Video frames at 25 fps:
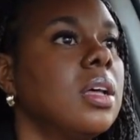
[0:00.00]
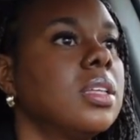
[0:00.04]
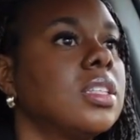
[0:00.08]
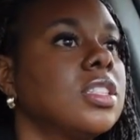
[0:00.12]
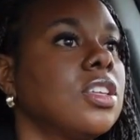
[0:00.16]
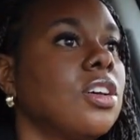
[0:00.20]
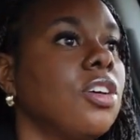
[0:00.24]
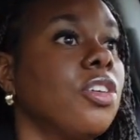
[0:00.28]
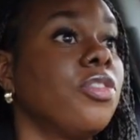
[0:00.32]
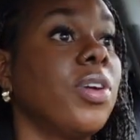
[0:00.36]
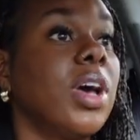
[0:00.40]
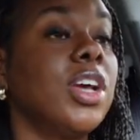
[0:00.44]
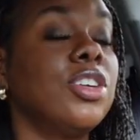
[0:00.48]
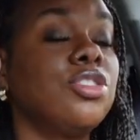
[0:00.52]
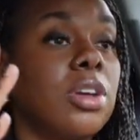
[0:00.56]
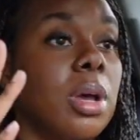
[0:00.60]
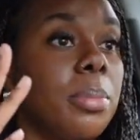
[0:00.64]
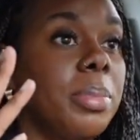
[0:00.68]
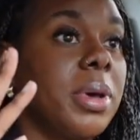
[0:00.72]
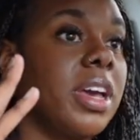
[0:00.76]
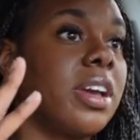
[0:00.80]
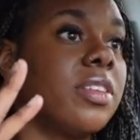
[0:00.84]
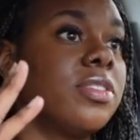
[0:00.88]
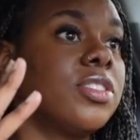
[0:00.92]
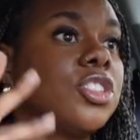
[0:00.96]
So if I drive
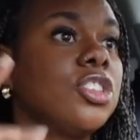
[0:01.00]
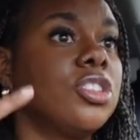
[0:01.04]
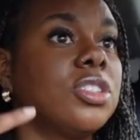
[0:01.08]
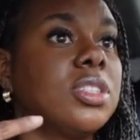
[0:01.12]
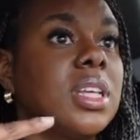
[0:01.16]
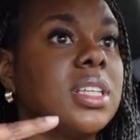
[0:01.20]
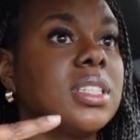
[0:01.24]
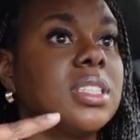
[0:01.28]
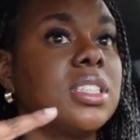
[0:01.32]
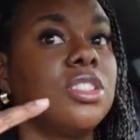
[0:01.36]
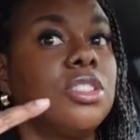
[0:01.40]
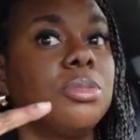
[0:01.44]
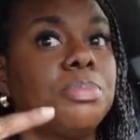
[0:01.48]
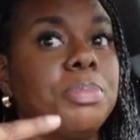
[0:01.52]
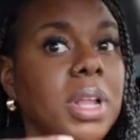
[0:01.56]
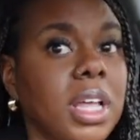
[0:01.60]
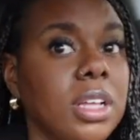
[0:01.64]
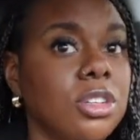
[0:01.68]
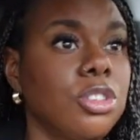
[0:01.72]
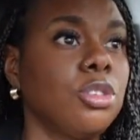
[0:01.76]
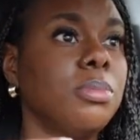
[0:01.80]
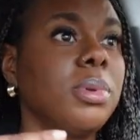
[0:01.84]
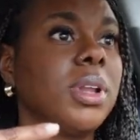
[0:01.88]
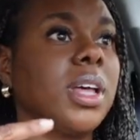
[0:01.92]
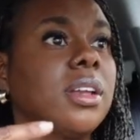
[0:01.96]
back up to church and I see two
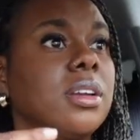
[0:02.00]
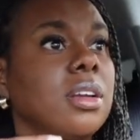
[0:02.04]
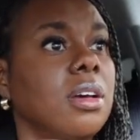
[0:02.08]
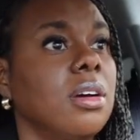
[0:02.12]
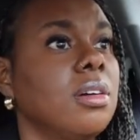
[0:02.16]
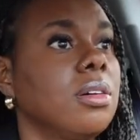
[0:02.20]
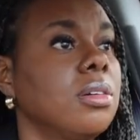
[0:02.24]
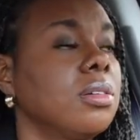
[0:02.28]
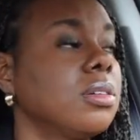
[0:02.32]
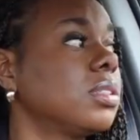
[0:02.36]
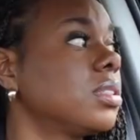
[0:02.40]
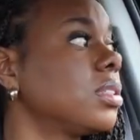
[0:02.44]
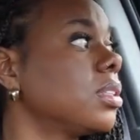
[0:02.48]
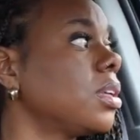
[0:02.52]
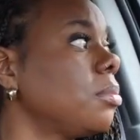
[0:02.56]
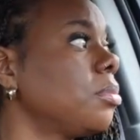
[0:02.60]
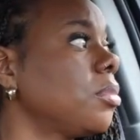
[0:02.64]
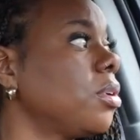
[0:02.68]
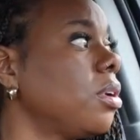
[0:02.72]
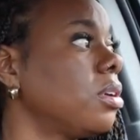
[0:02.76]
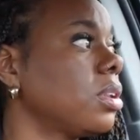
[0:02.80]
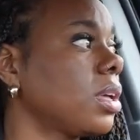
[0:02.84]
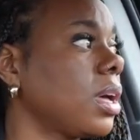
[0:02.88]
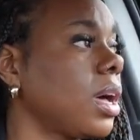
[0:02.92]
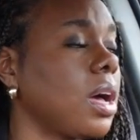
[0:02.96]
black dogs, I'm
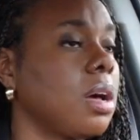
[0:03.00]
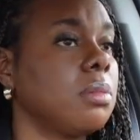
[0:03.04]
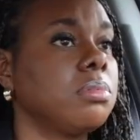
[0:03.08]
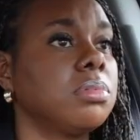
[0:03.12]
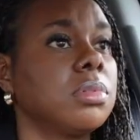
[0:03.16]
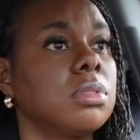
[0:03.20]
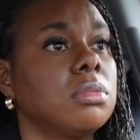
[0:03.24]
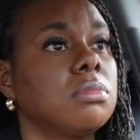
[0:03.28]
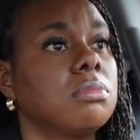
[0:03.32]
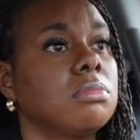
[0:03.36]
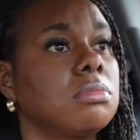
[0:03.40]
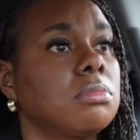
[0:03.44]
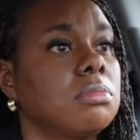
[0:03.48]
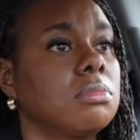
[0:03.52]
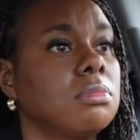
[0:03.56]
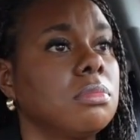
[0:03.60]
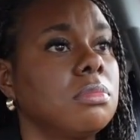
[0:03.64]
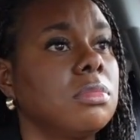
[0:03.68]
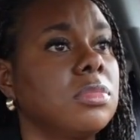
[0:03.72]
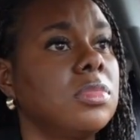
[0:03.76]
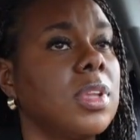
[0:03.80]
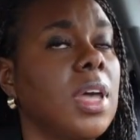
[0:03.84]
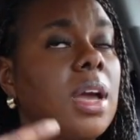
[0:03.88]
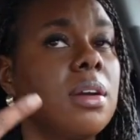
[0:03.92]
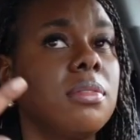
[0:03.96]
calling cops.
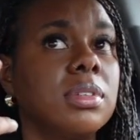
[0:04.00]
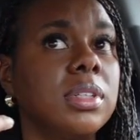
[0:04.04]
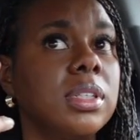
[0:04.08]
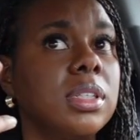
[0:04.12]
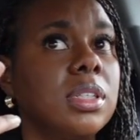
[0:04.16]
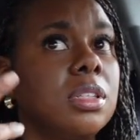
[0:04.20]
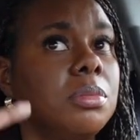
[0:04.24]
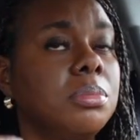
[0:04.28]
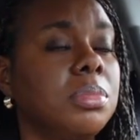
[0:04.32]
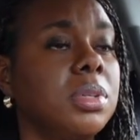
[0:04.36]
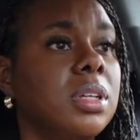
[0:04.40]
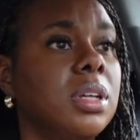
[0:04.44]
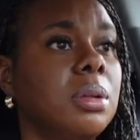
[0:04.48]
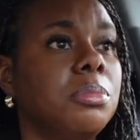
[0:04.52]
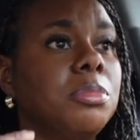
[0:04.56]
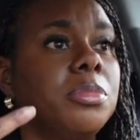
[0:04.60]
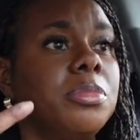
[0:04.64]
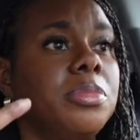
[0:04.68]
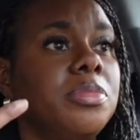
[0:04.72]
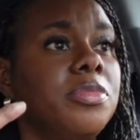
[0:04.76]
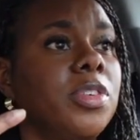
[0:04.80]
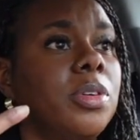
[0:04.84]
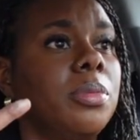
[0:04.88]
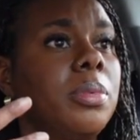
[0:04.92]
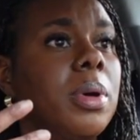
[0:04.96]
Not really, but
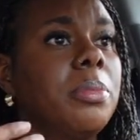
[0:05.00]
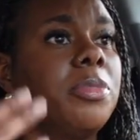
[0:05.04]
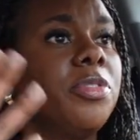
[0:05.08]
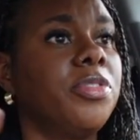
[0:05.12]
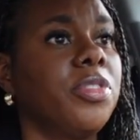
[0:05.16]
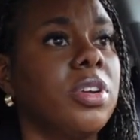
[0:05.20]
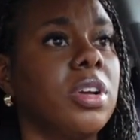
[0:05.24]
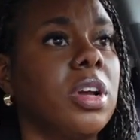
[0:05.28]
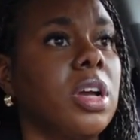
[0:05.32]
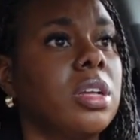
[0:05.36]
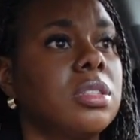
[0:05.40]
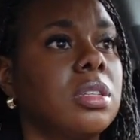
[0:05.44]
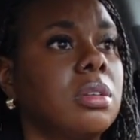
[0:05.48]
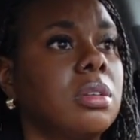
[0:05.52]
I'm gonna figure out